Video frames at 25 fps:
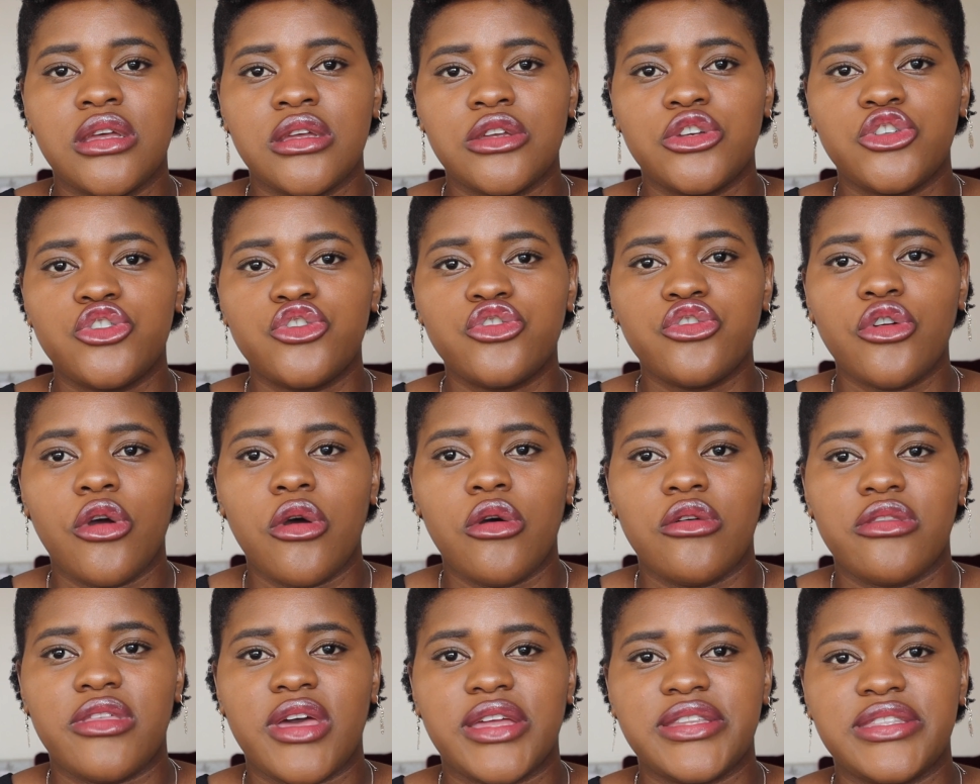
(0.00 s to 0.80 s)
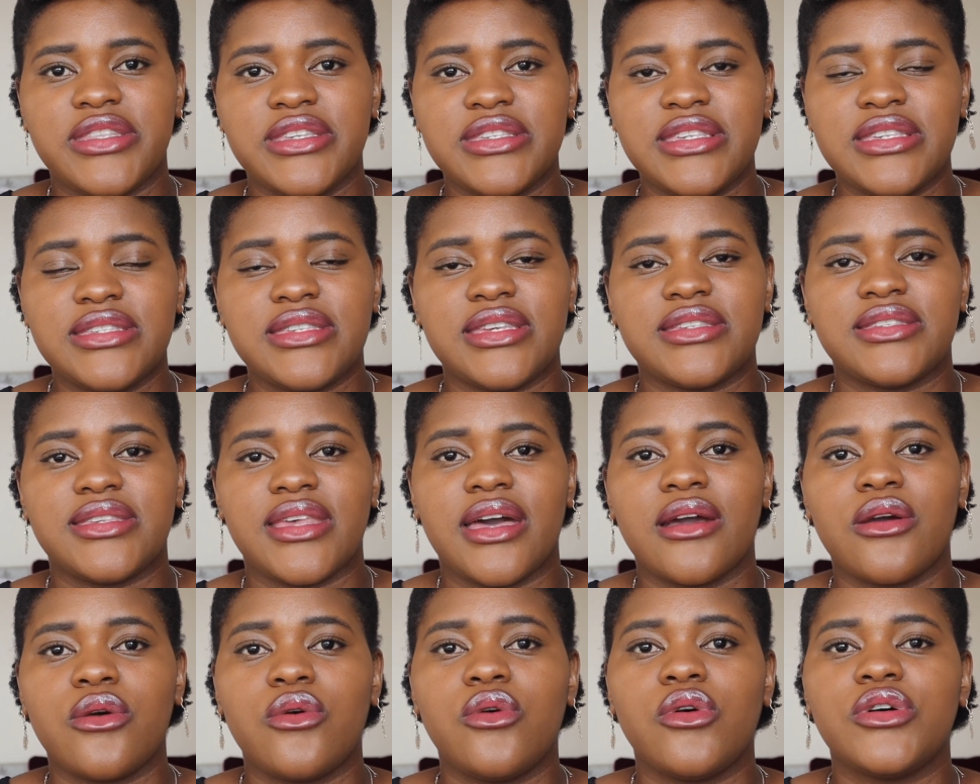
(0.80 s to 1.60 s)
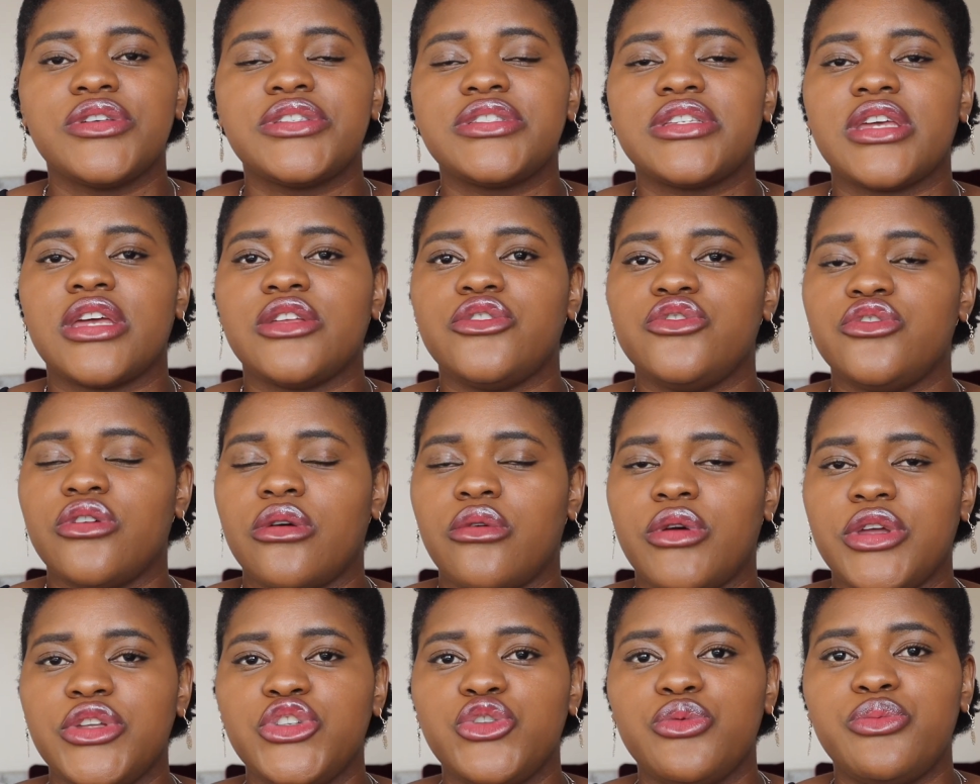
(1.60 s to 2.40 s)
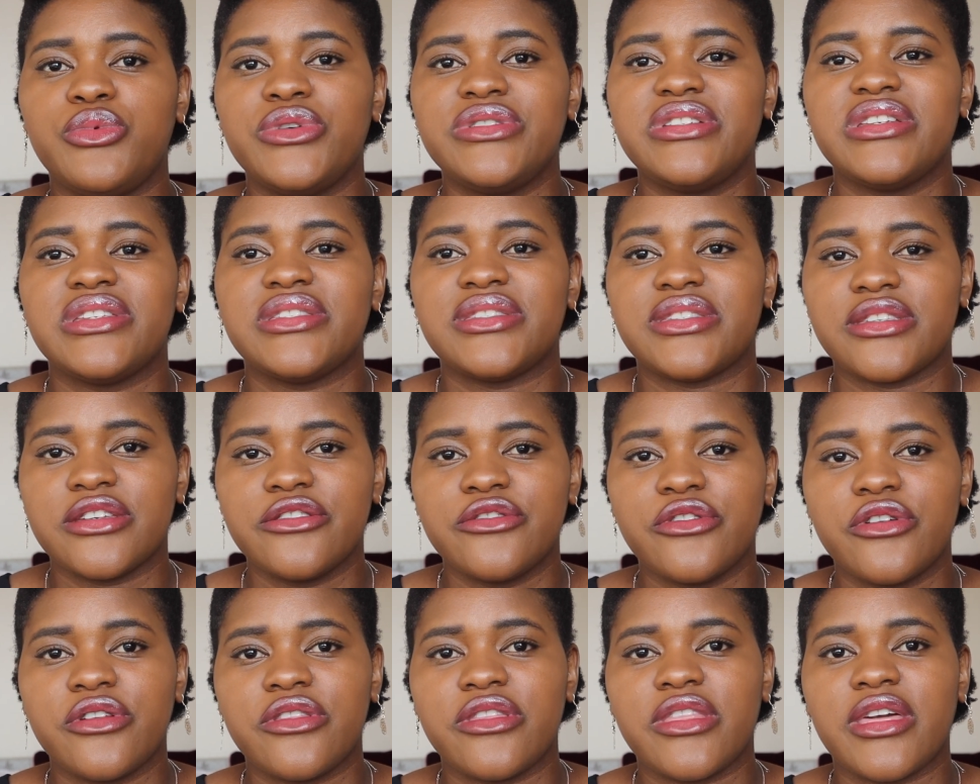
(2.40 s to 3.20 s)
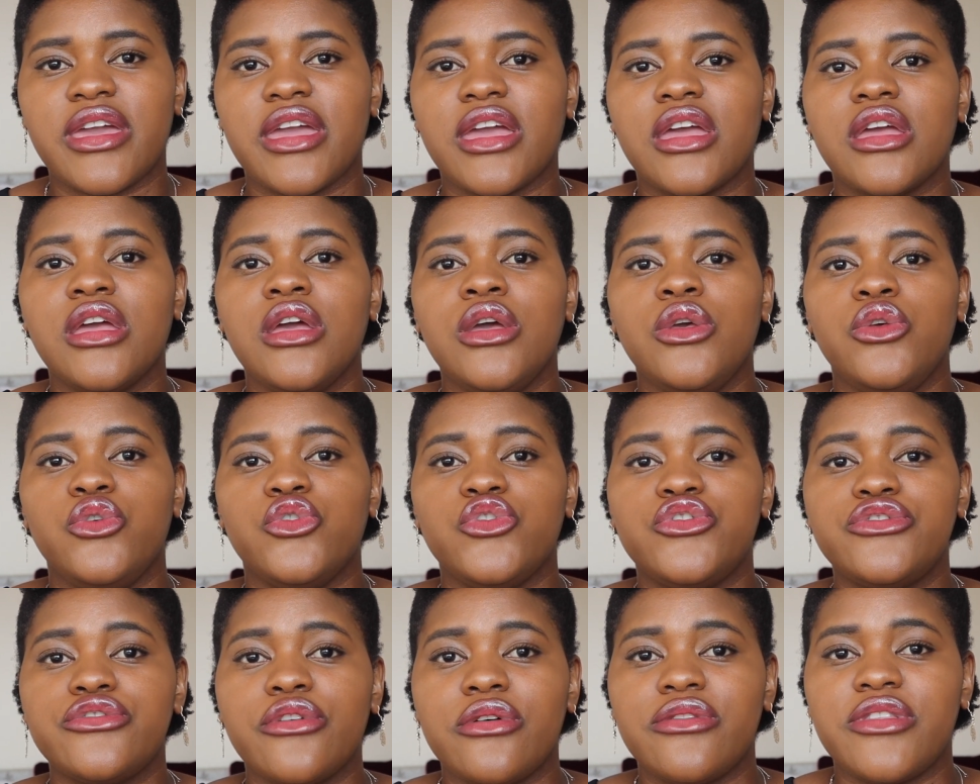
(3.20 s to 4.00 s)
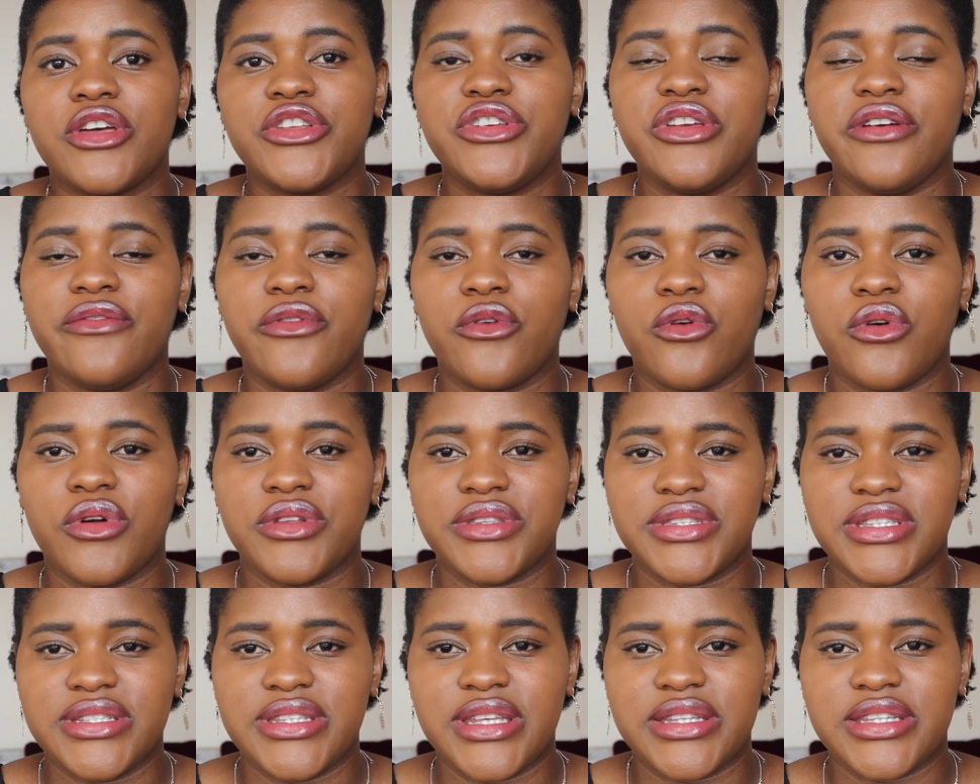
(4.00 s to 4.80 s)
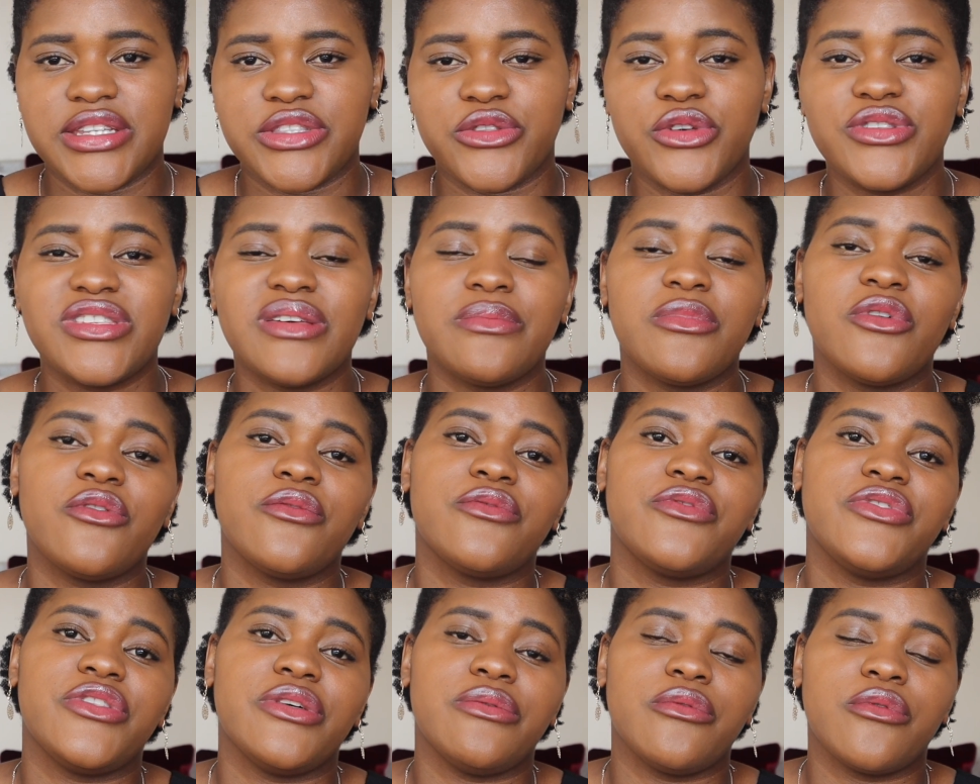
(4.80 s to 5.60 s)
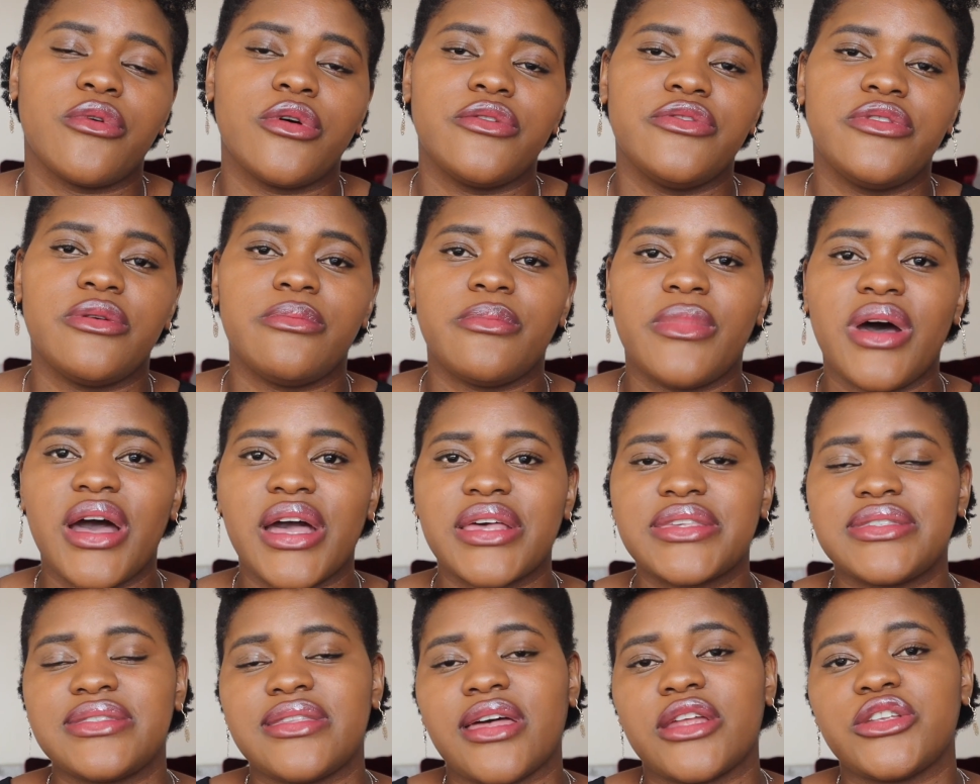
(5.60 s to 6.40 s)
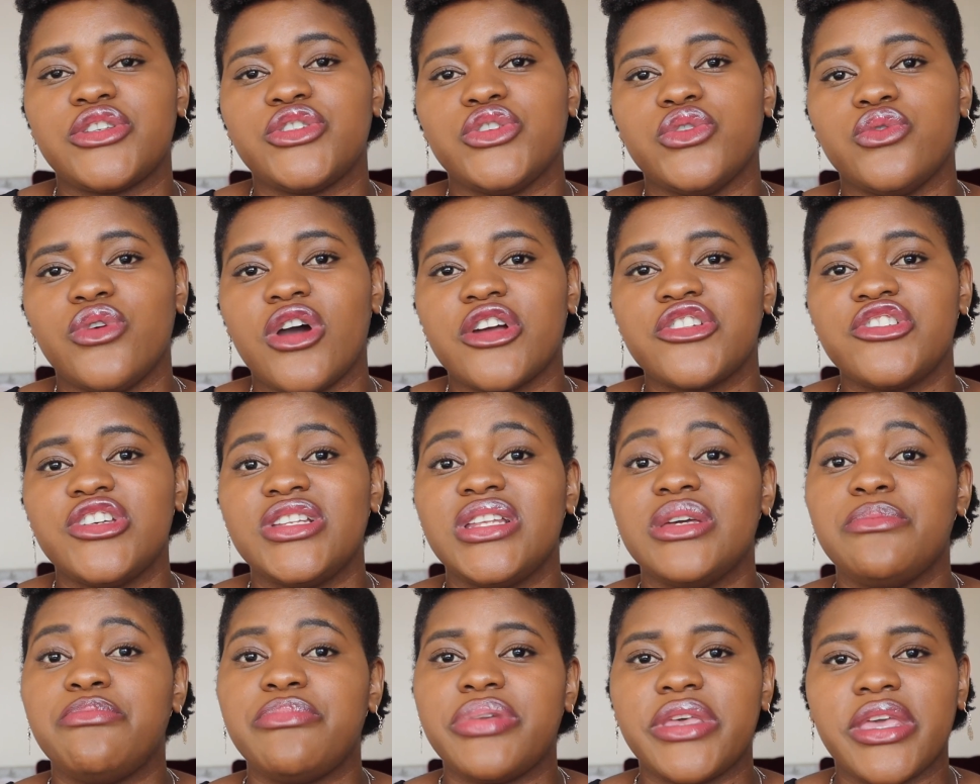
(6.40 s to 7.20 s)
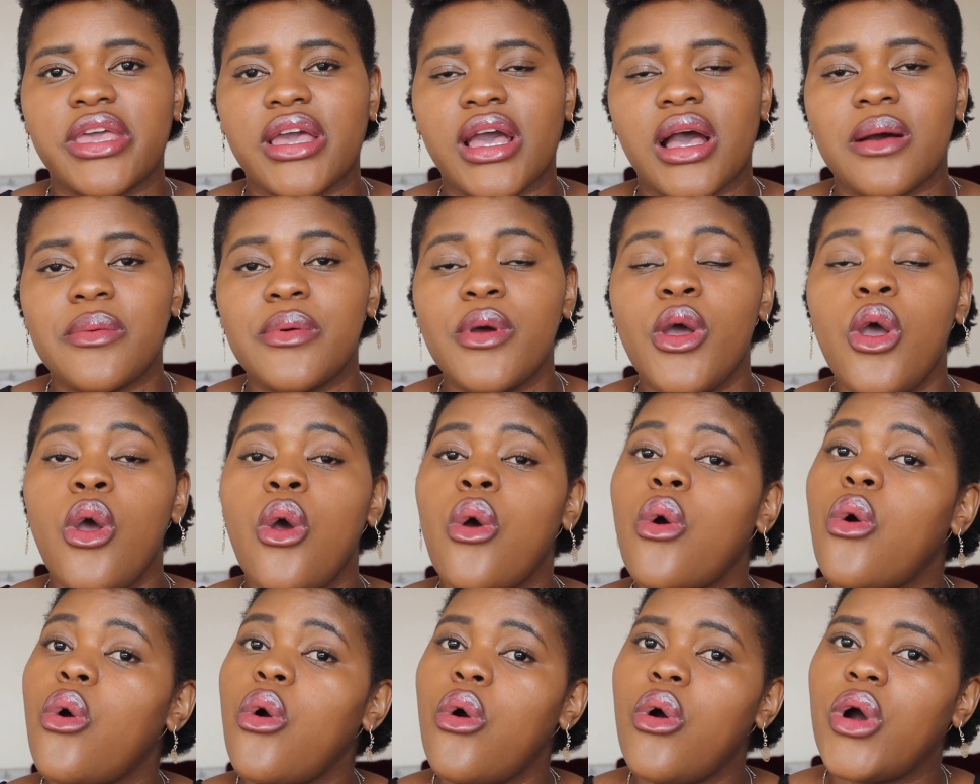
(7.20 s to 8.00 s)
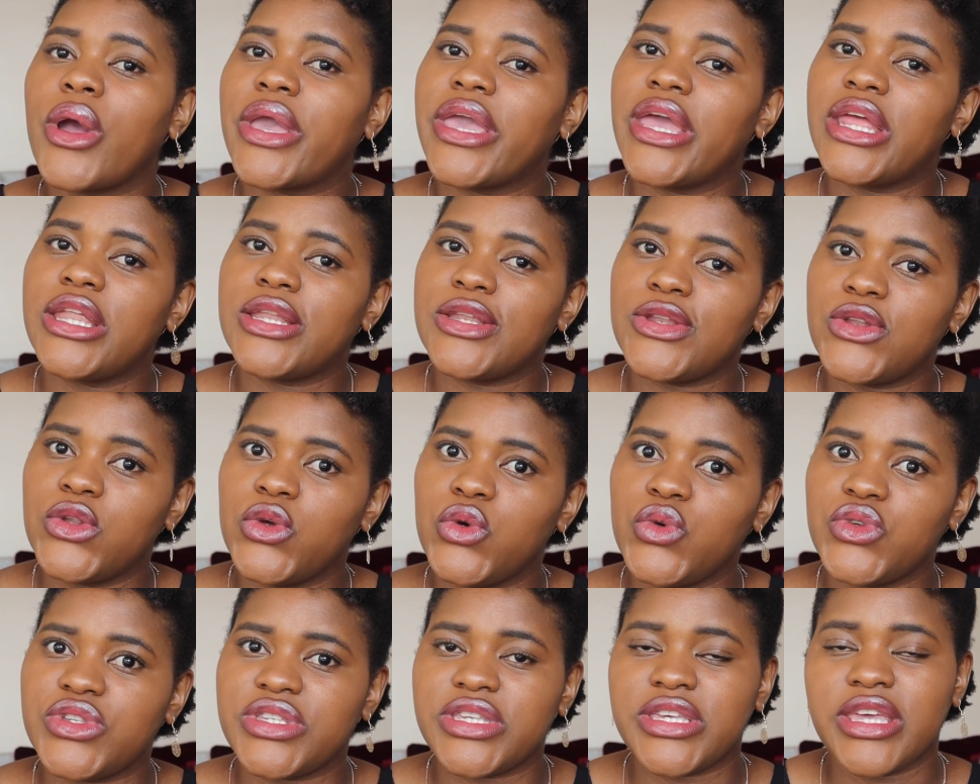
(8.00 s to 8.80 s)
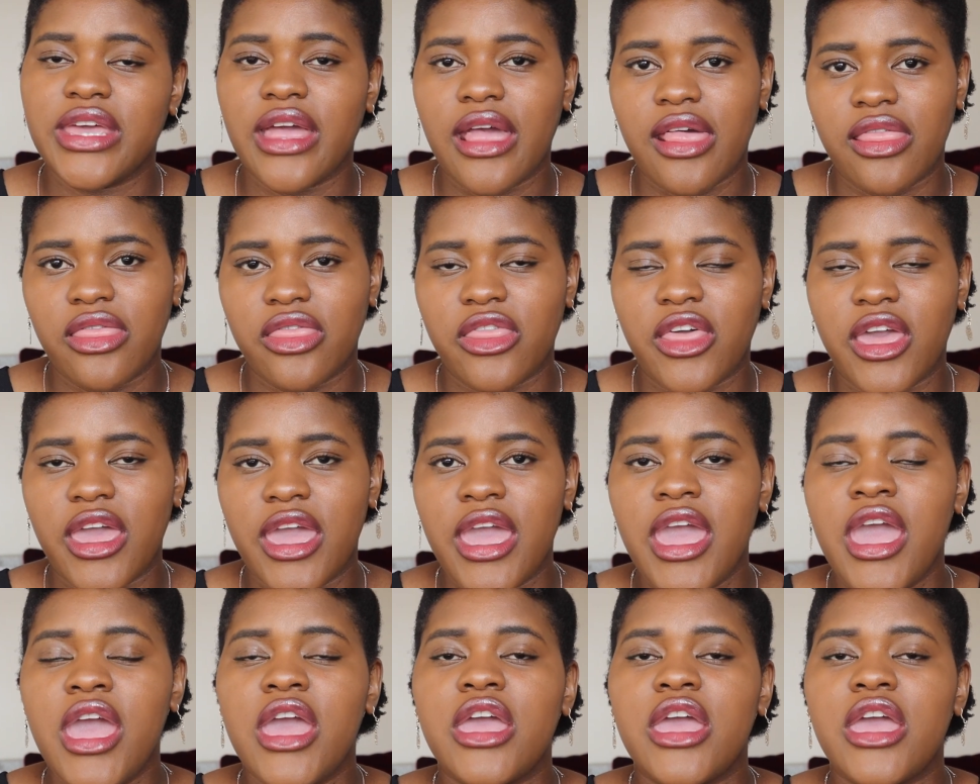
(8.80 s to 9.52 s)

show that this is a sunk cost and you're going to put a zero there you show that you have considered it those are some of the the marks that you actually pick up or can lose here and there